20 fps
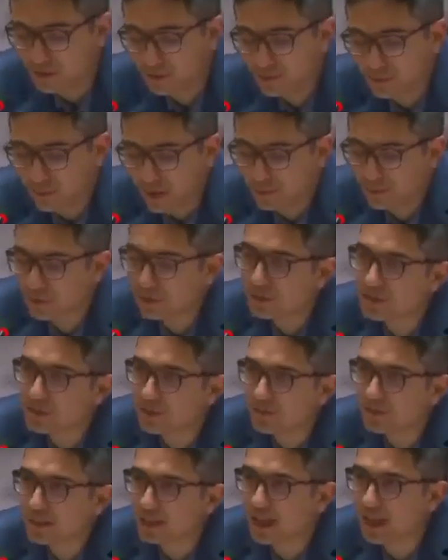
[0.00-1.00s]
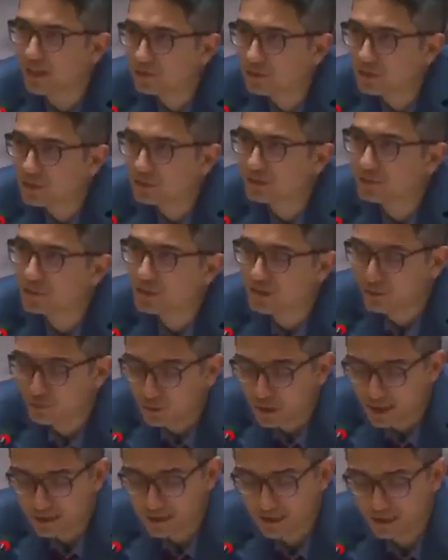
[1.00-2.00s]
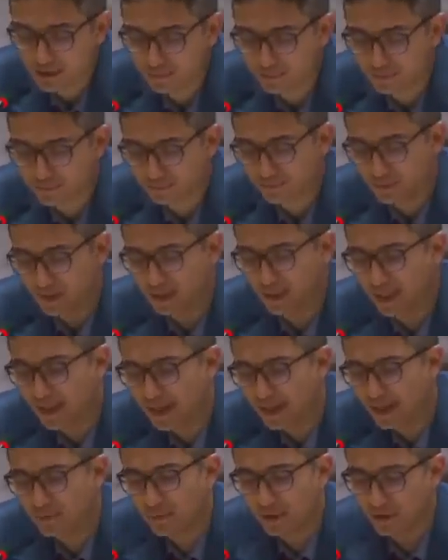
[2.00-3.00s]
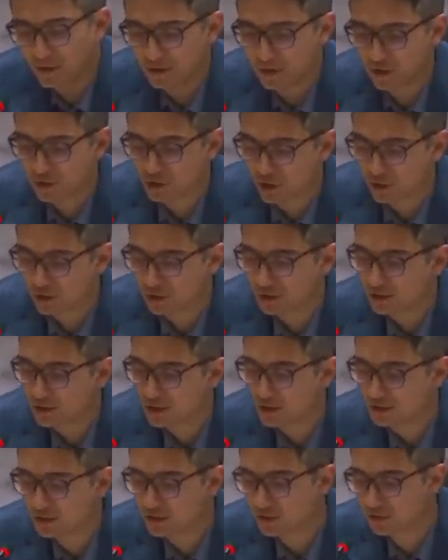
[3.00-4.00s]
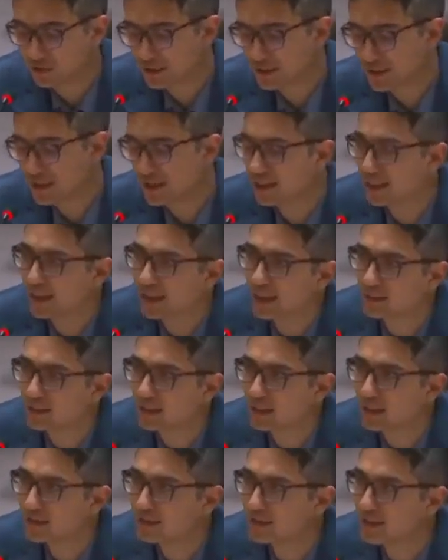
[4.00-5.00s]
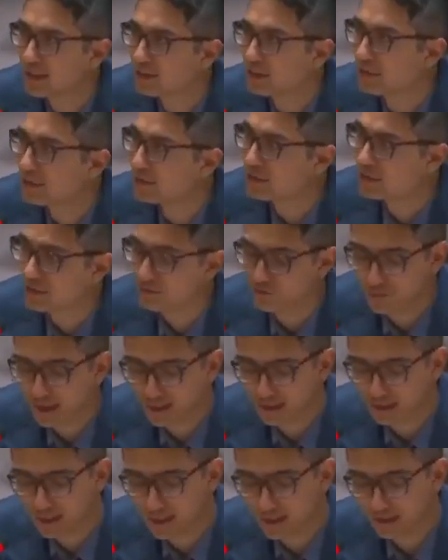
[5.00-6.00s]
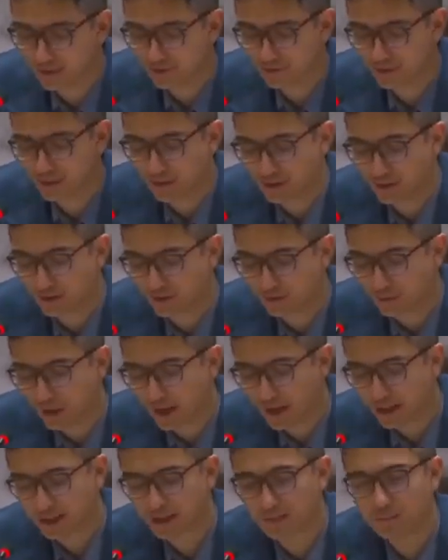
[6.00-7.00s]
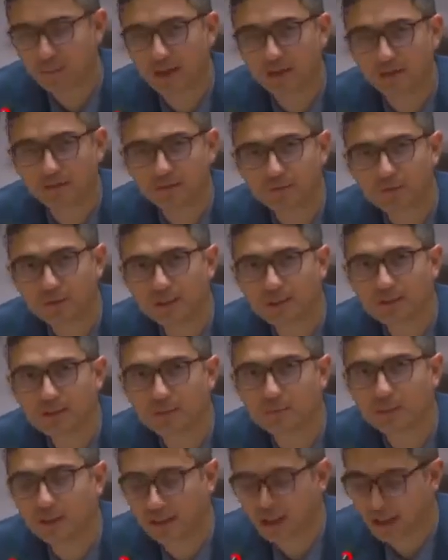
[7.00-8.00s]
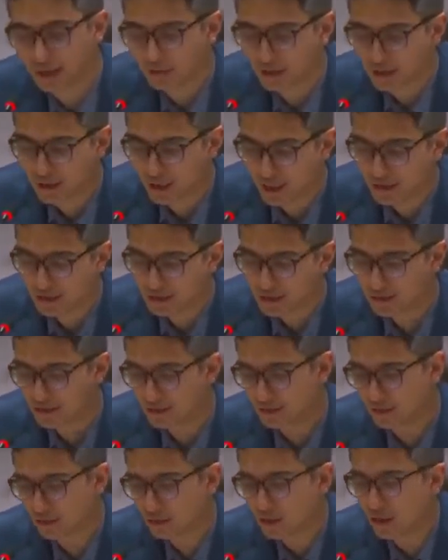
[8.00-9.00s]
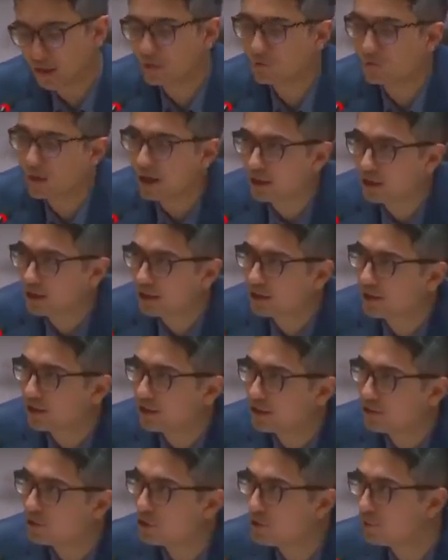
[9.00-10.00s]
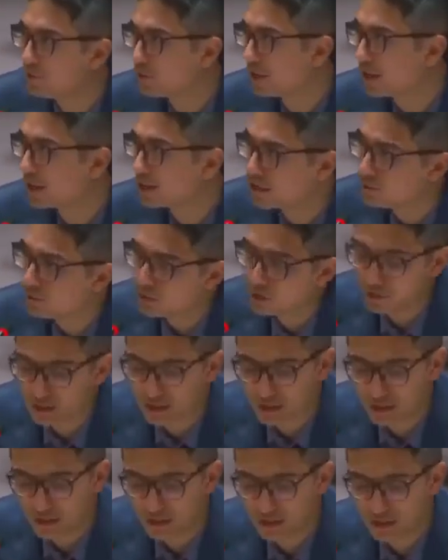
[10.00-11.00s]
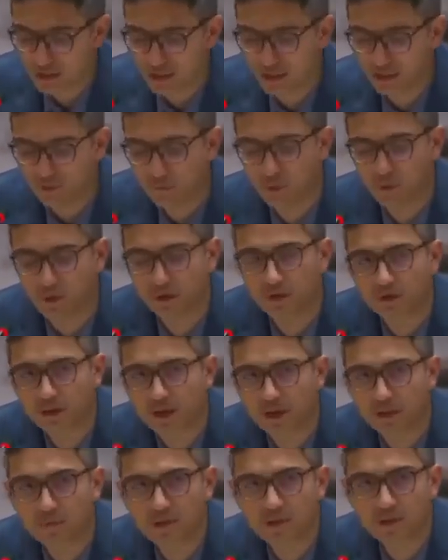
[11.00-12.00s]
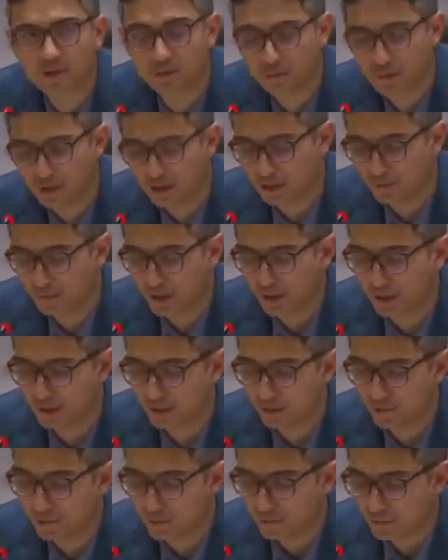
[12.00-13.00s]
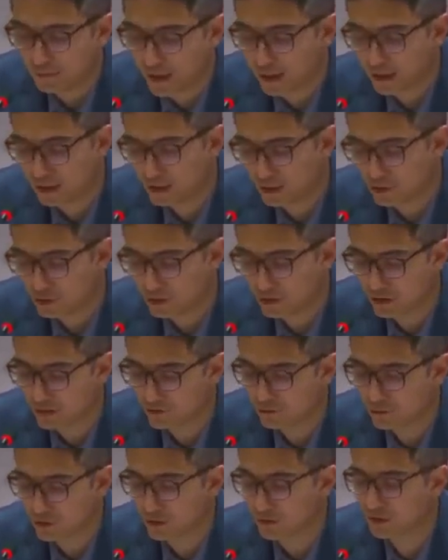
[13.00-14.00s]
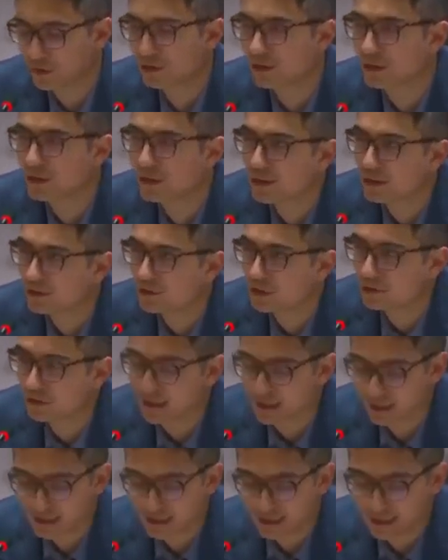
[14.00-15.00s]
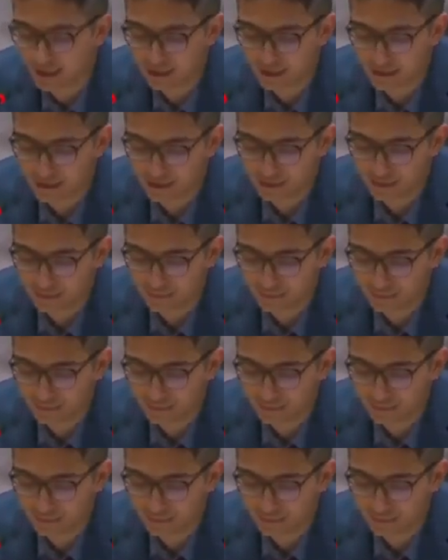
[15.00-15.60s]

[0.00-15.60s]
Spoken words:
members of the Council, Mr. President. Today I am here as a journalist who has dedicated the last 10 years of my life writing about and speaking out against the long record of human rights abuses and war crimes committed by my country of birth, the United States.